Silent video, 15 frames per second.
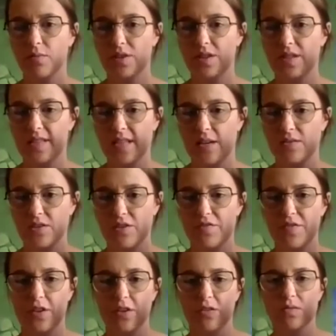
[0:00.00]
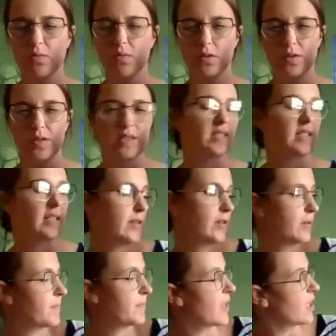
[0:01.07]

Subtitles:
with the sounds in your fingers? We'll do this together.